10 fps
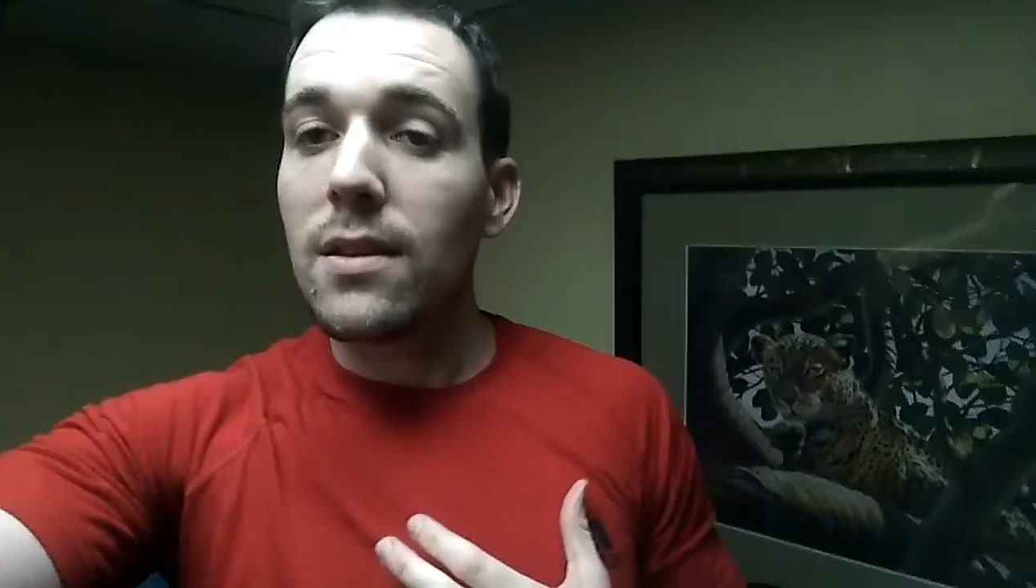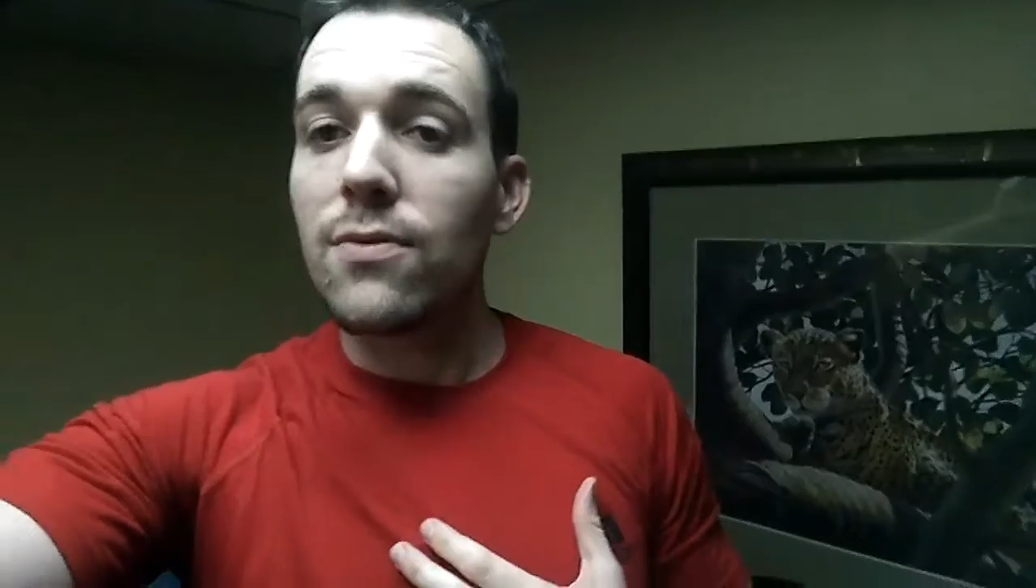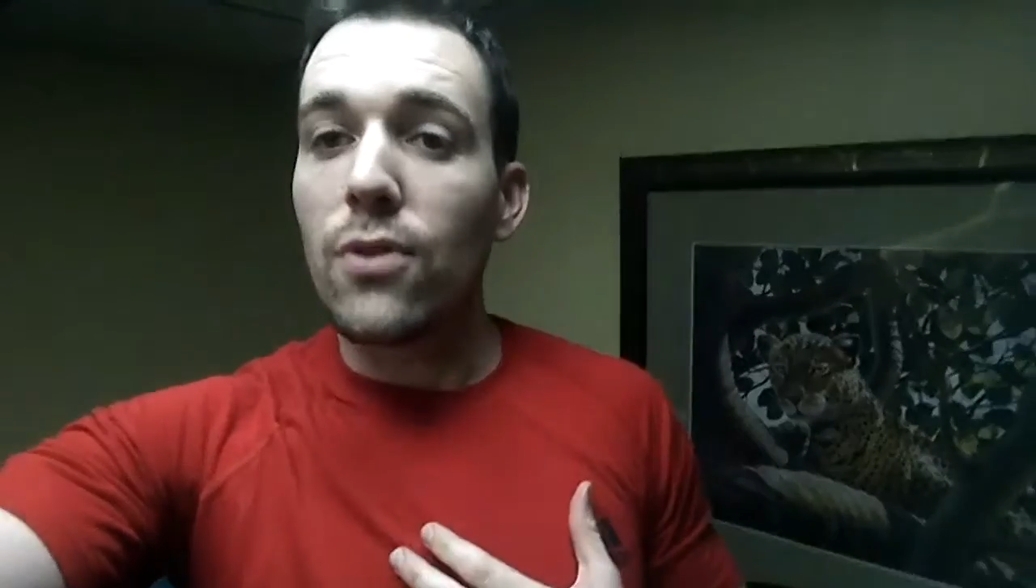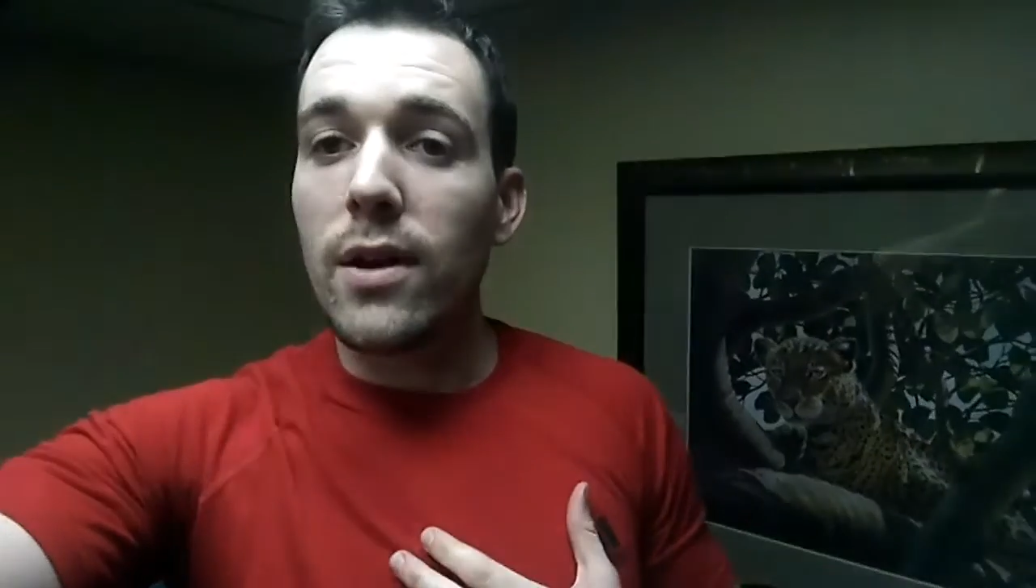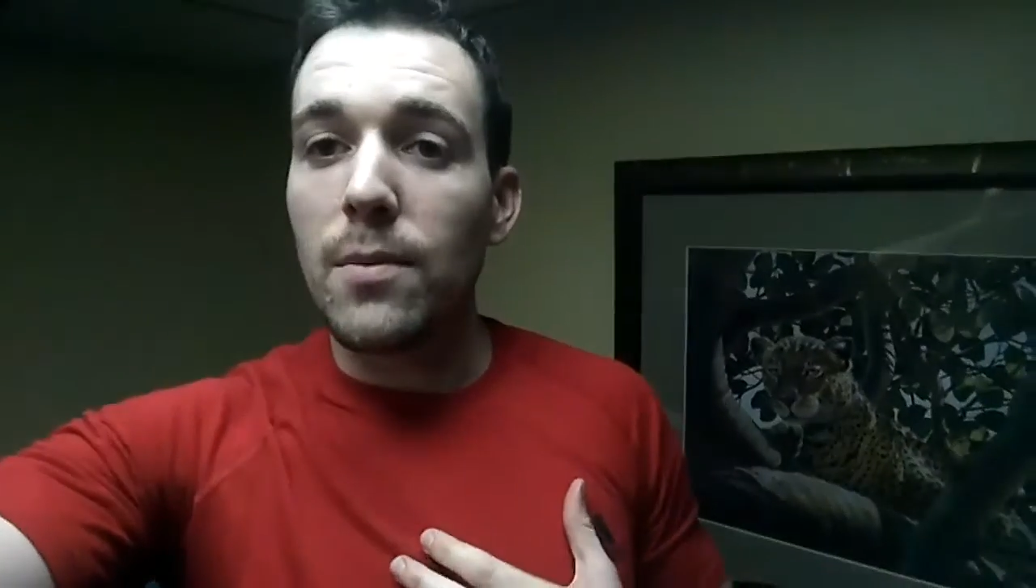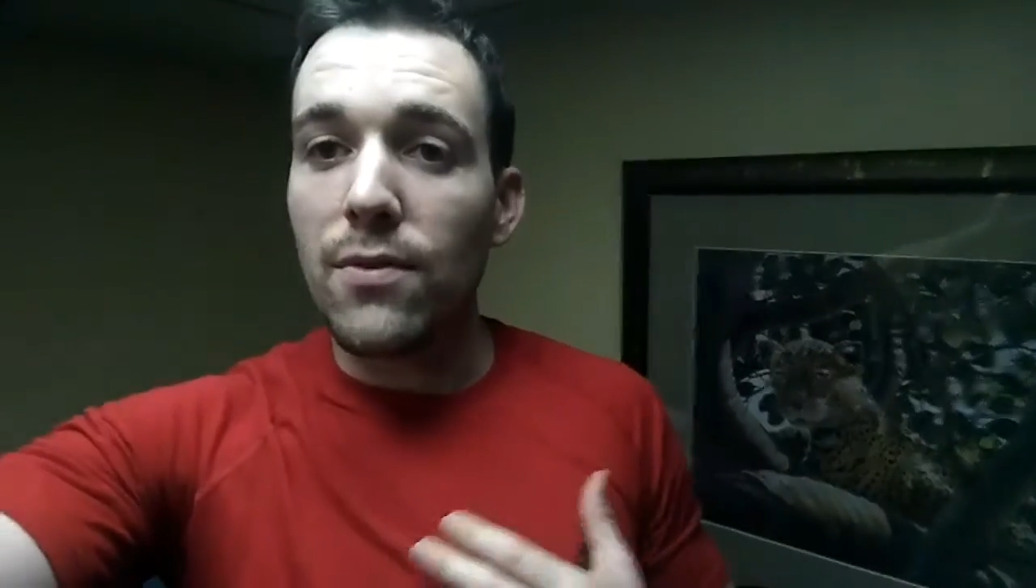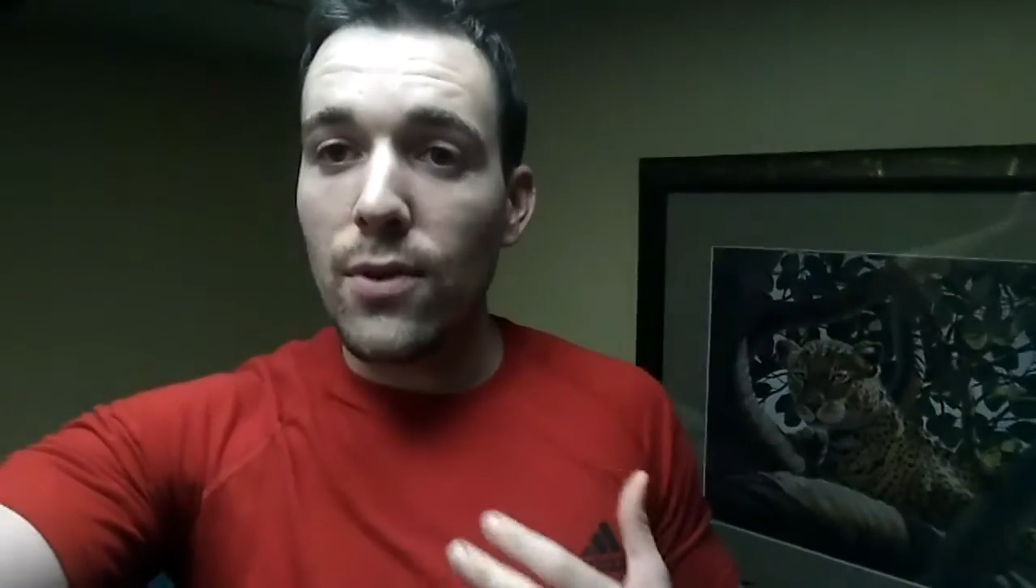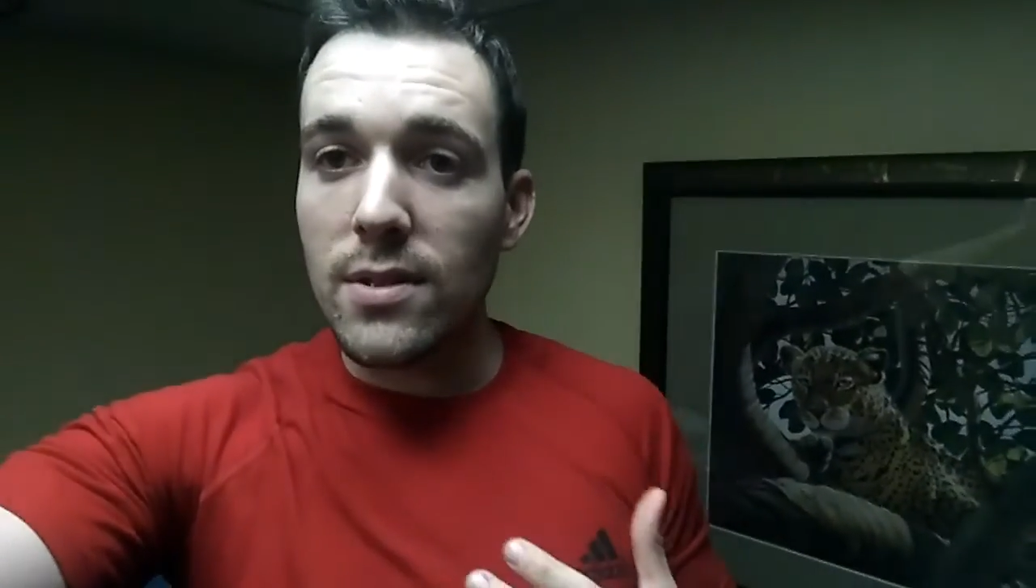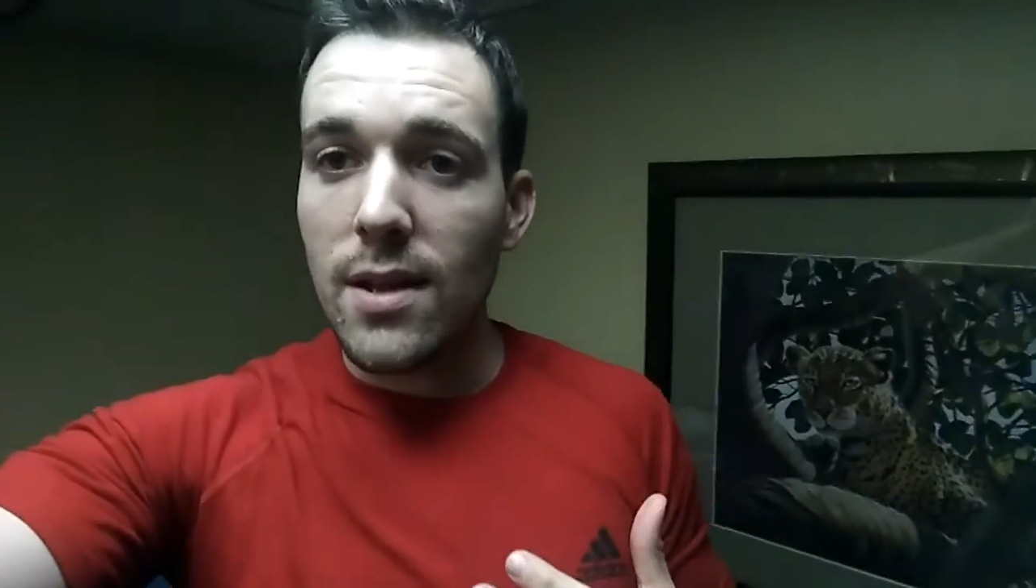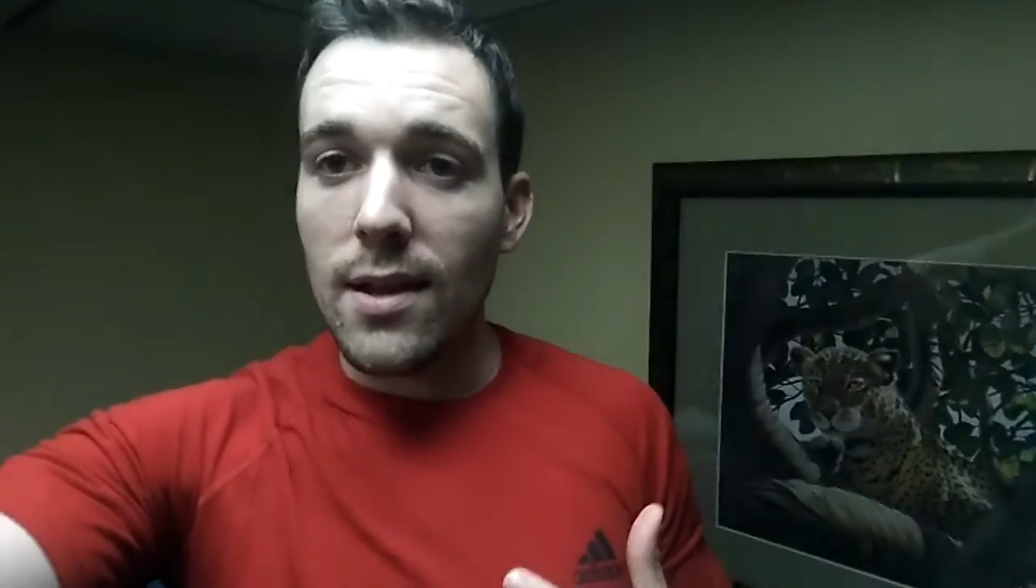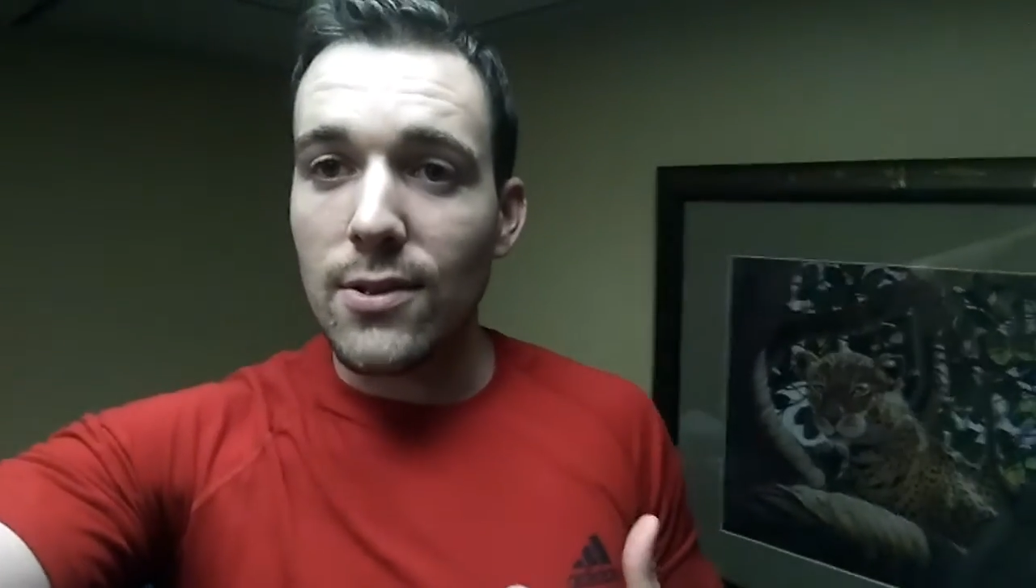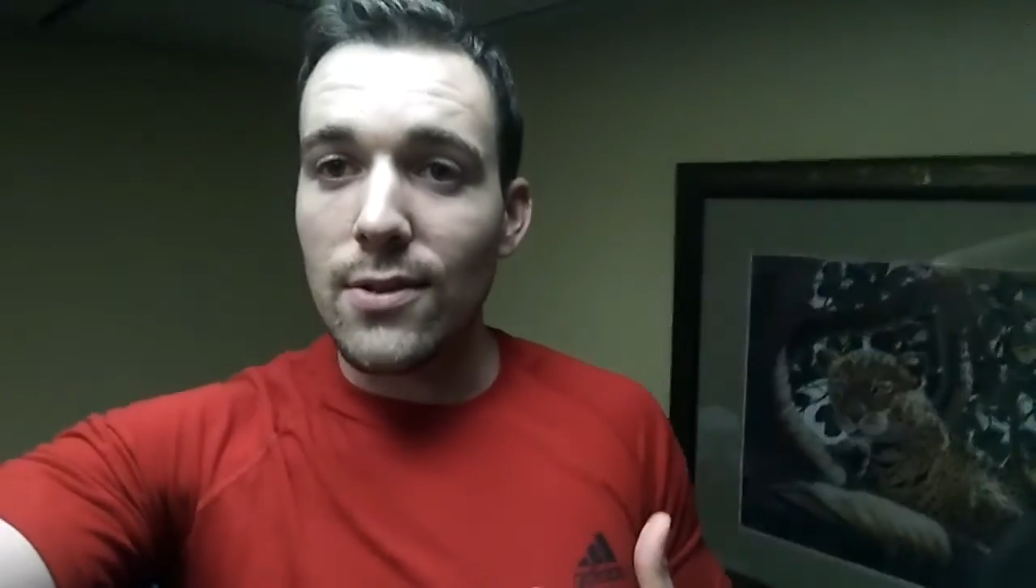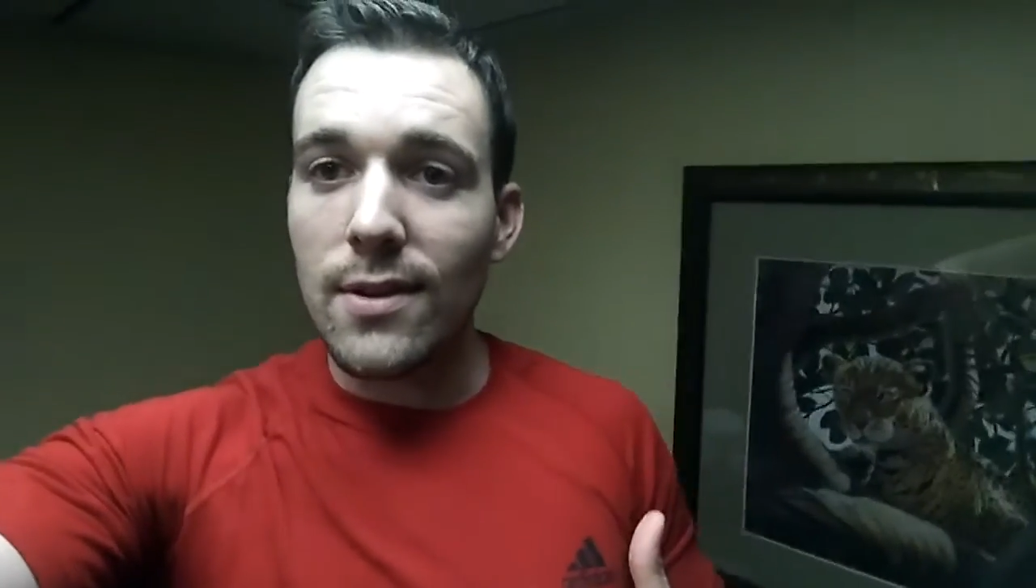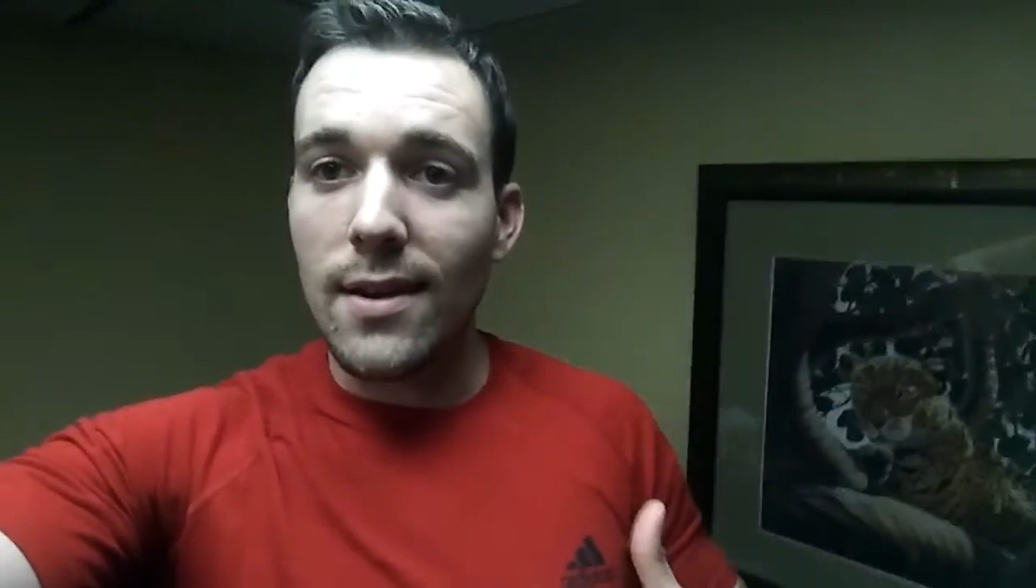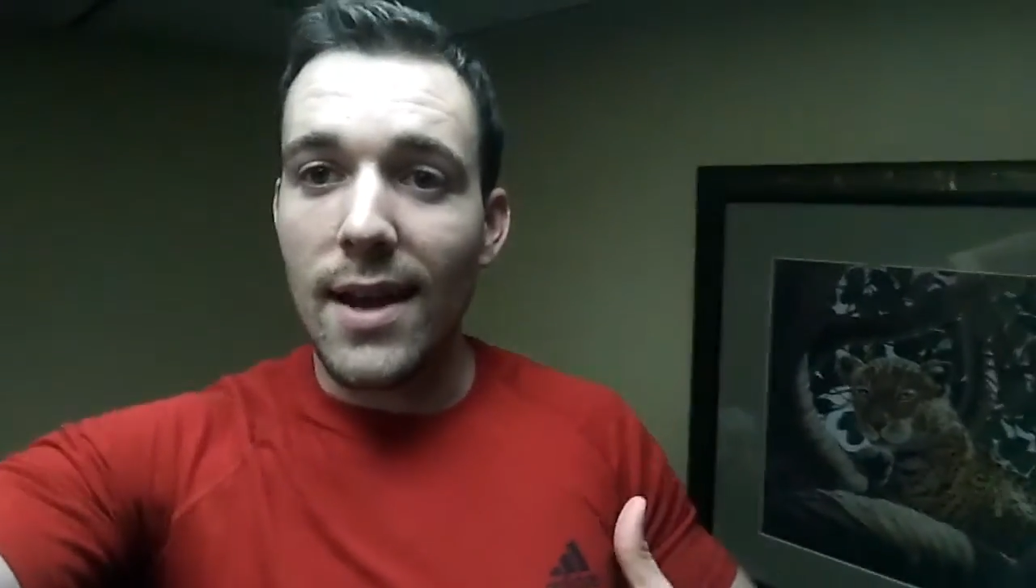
therefore I am a voice actor,